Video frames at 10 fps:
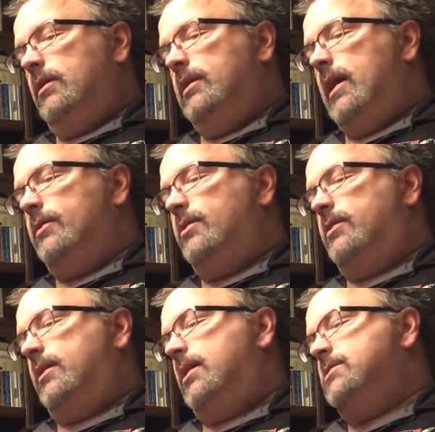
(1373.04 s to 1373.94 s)
Now that
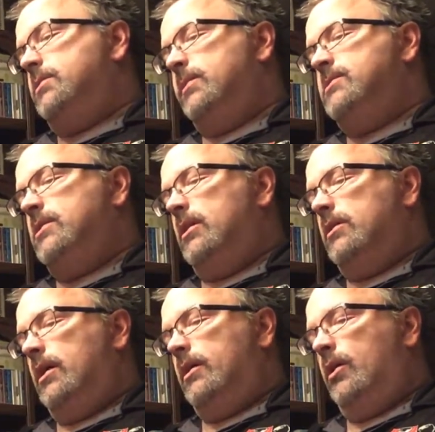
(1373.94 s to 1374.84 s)
the customers had all
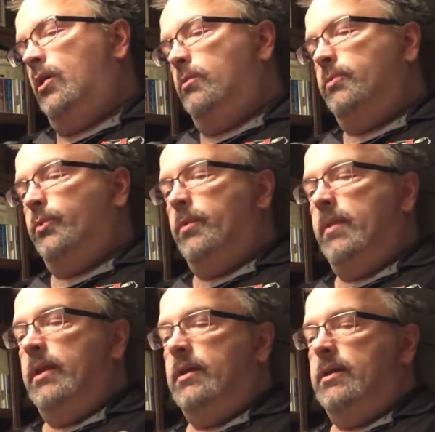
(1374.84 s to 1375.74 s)
gone home, the
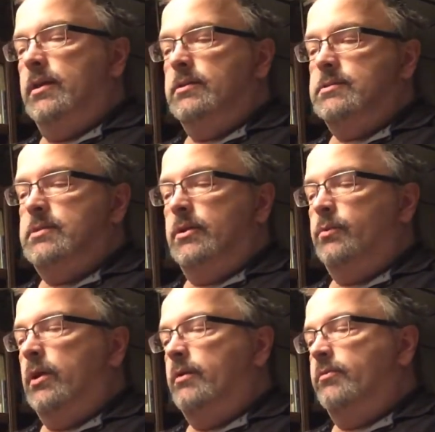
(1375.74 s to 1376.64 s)
remaining kittens had
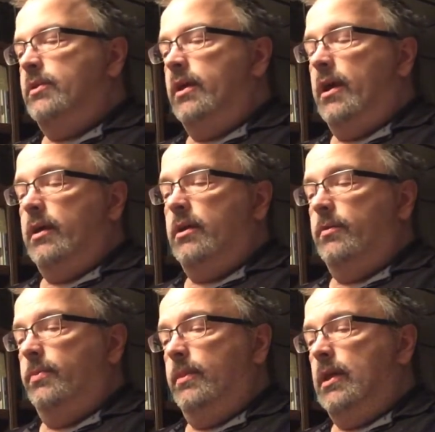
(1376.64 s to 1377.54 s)
run of the deck,
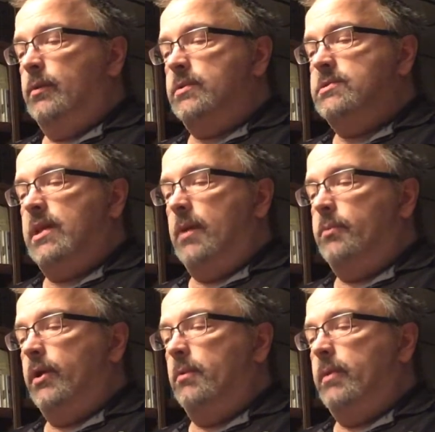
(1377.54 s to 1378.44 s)
and were
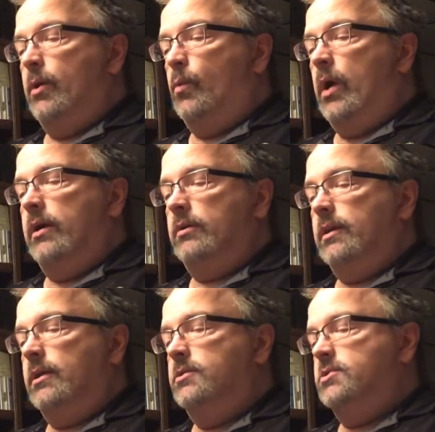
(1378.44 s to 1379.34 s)
scampering about
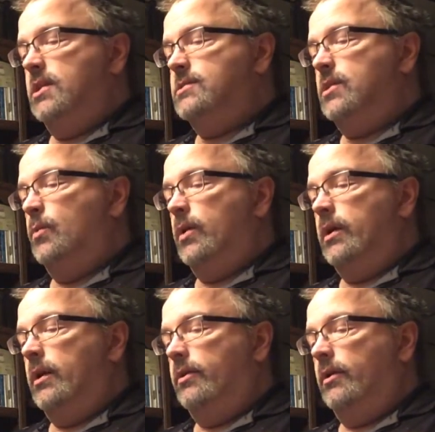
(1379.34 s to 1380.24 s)
wildly, chasing one
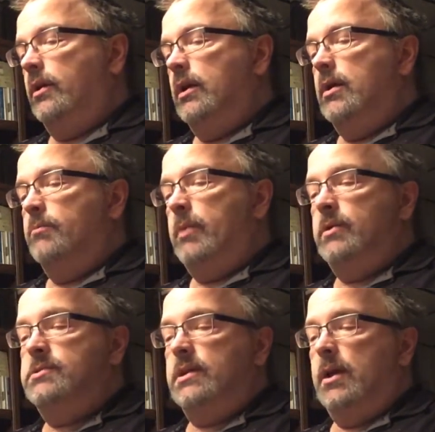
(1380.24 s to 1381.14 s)
another,
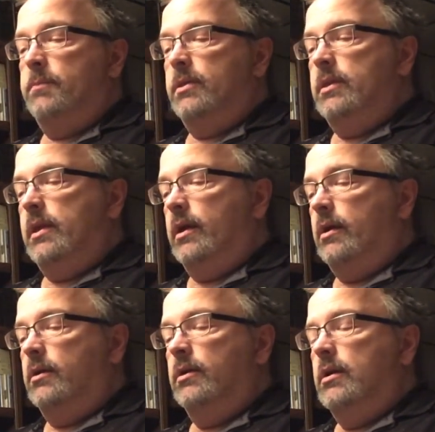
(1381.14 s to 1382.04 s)
bouncing up in the
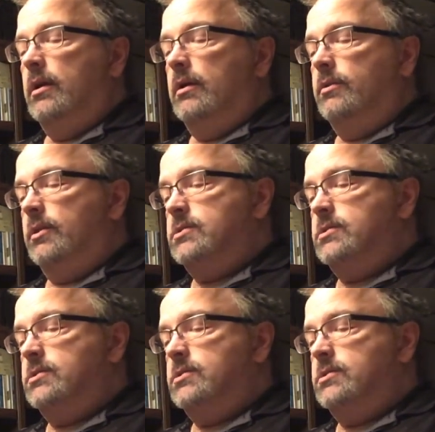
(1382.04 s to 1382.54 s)
air, their